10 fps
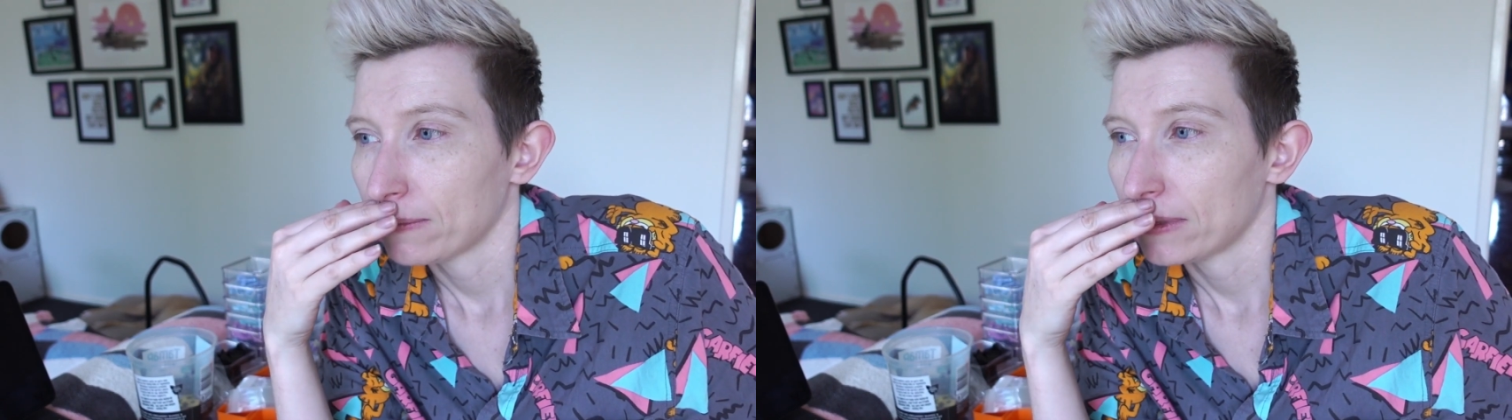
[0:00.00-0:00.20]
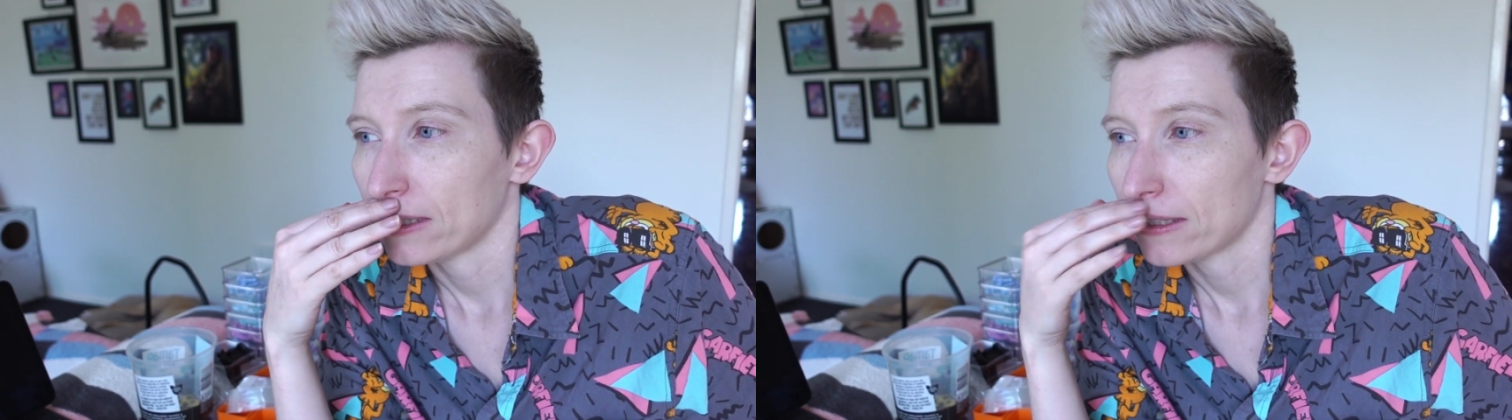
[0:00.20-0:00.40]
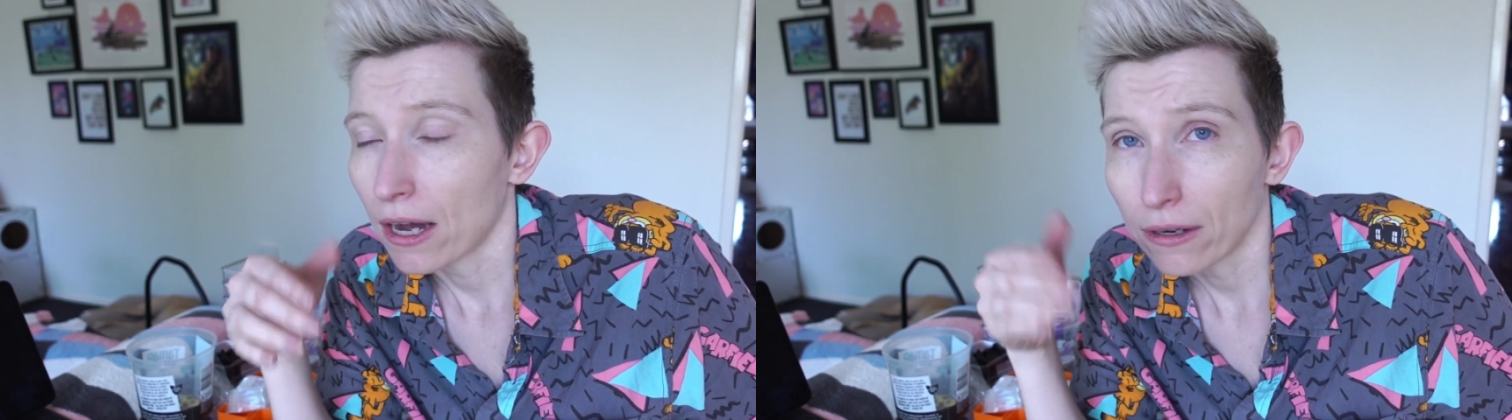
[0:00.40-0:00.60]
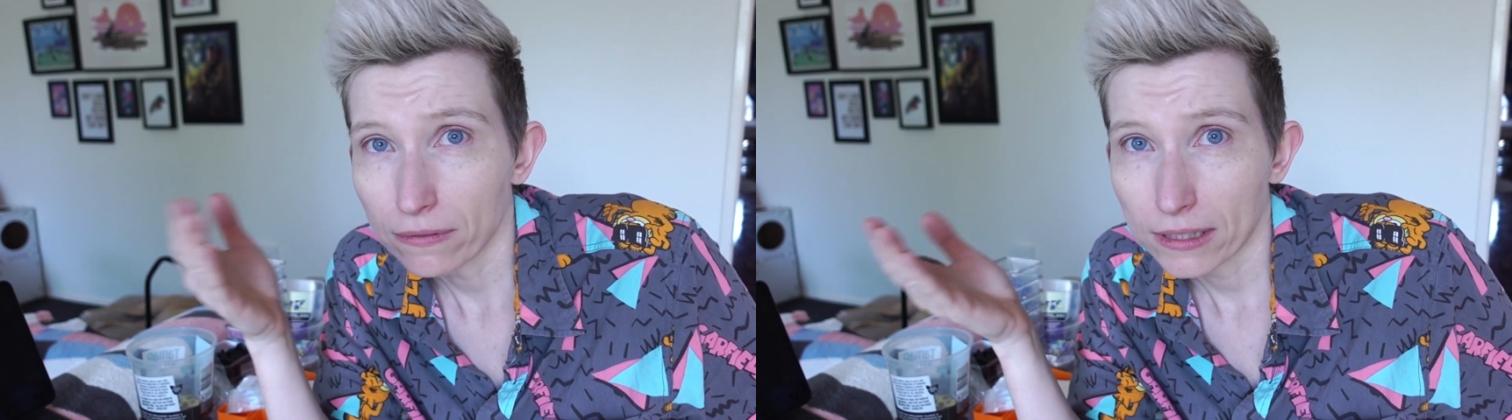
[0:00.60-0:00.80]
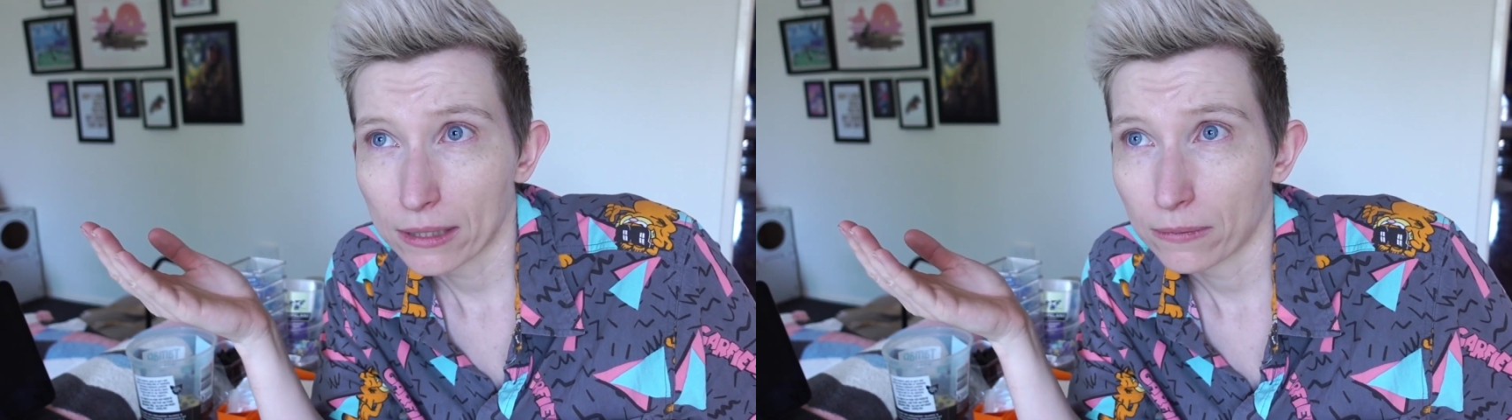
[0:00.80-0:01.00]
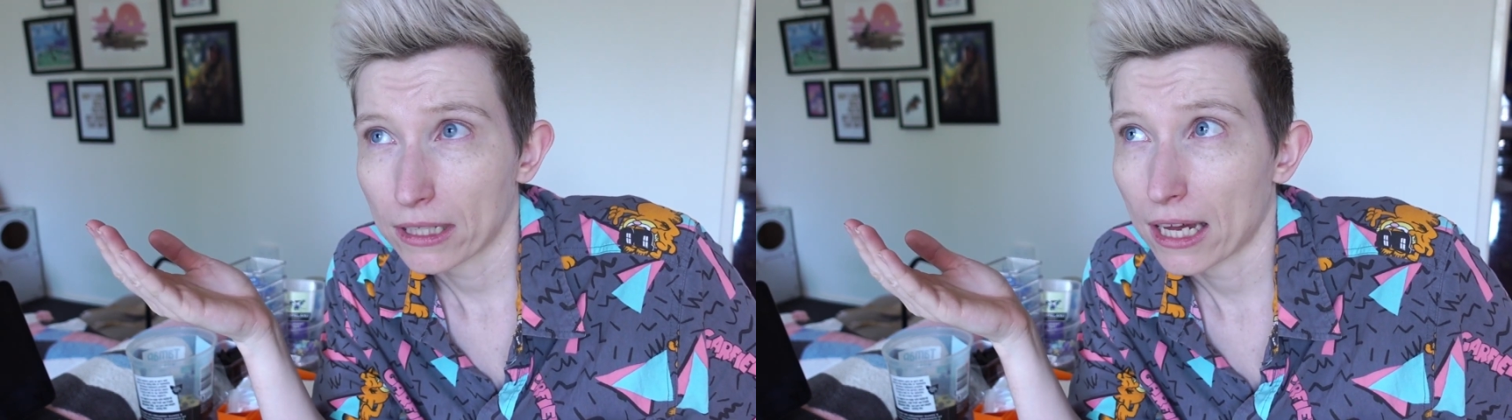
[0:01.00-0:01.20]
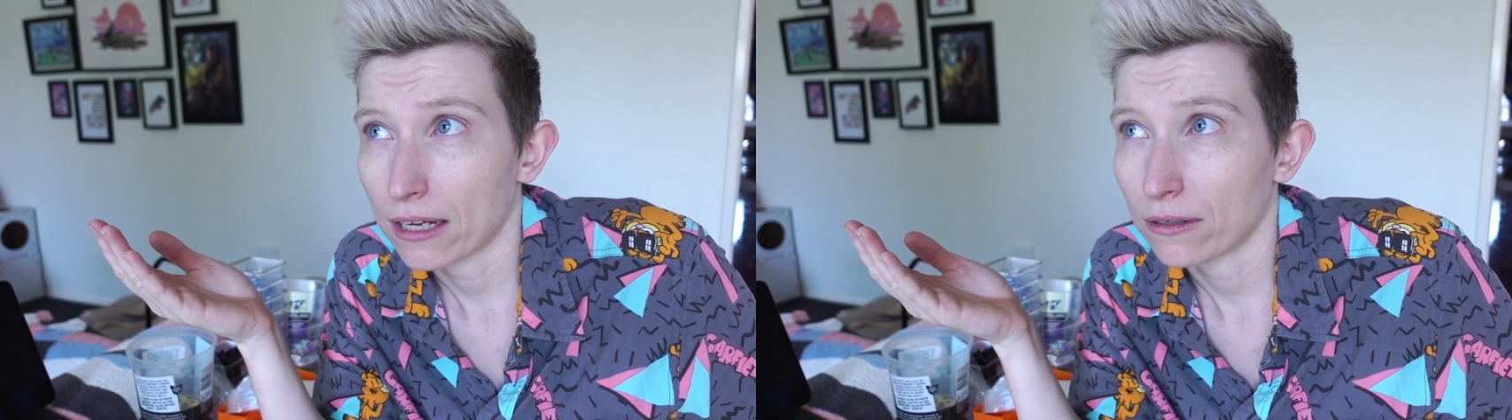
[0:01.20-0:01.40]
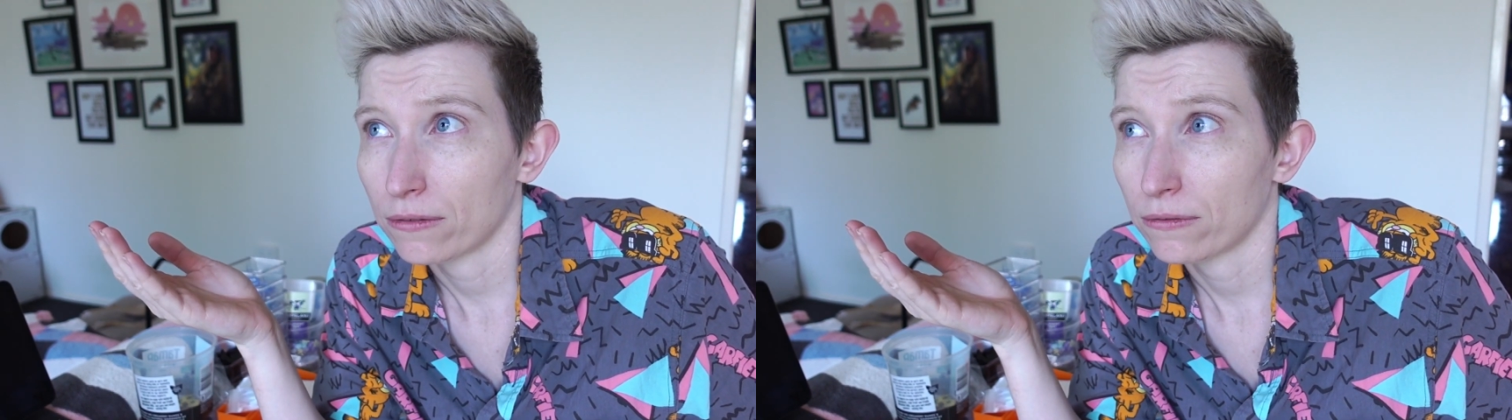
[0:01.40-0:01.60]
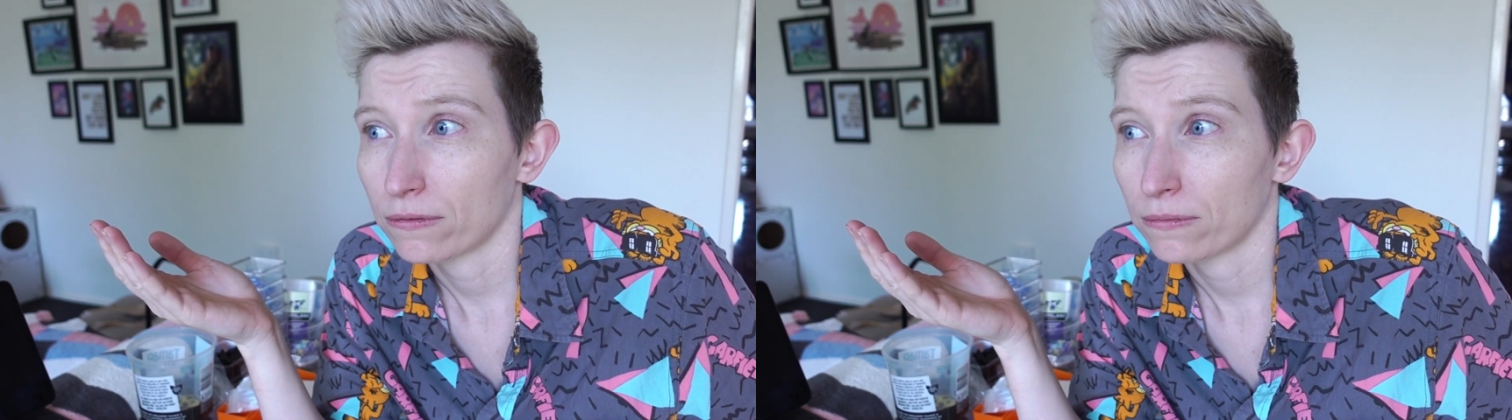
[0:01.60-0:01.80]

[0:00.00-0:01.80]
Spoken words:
because hopefully we'll have